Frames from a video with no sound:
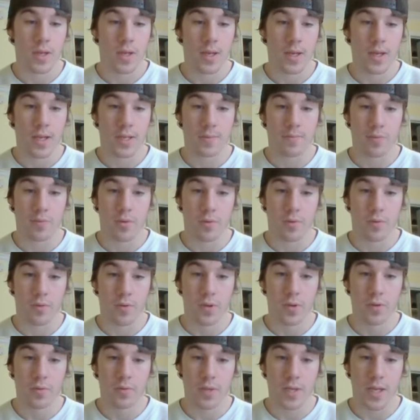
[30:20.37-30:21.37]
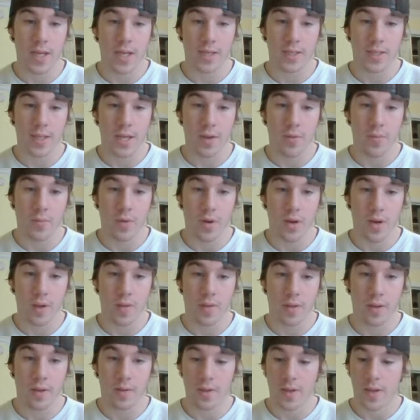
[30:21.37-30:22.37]
as Peru takes a
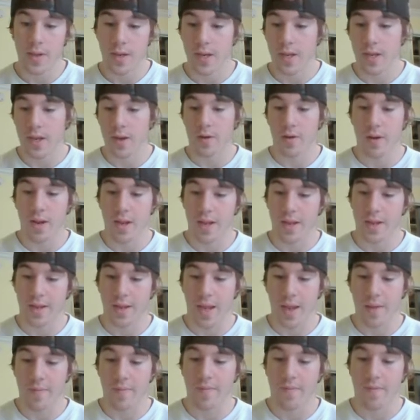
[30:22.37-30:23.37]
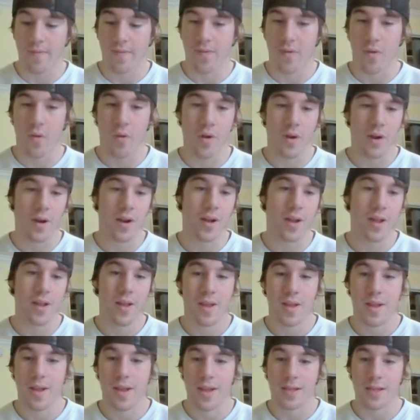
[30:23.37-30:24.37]
1-0 lead here in Game 4,
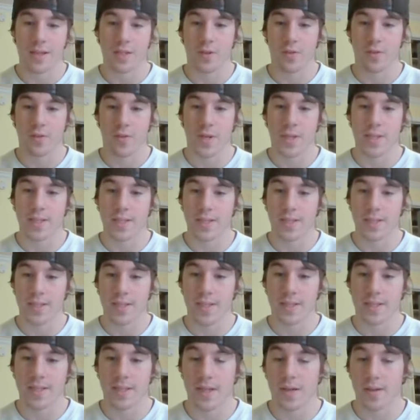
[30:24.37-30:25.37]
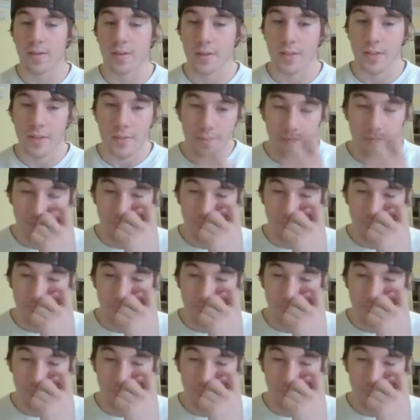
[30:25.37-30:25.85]
as crazy as that sounds.